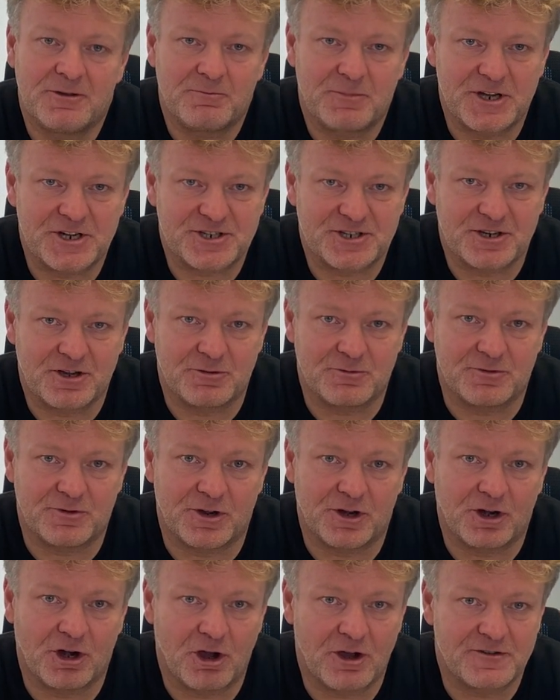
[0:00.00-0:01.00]
best-known
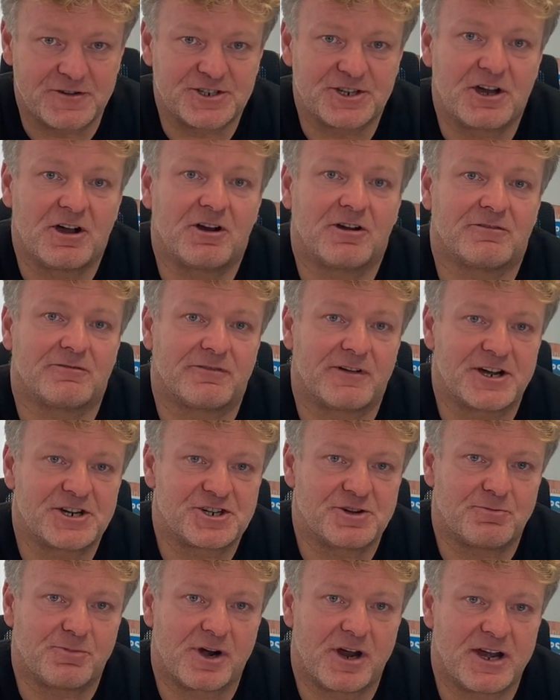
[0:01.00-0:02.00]
lifestyle and
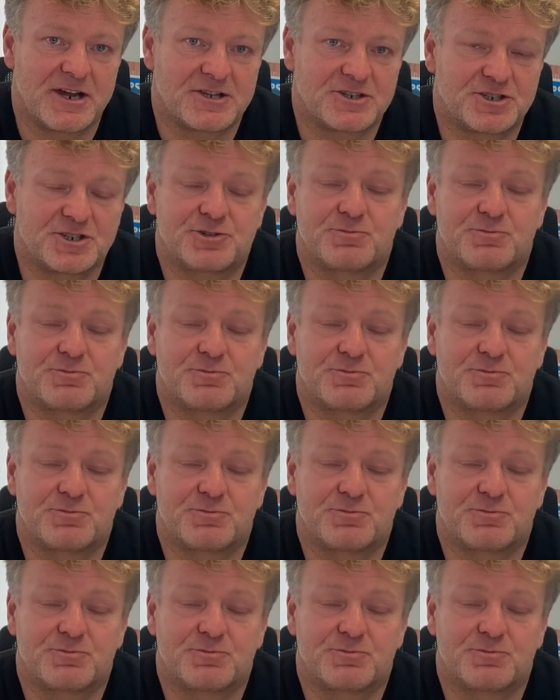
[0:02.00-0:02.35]
fashion brands,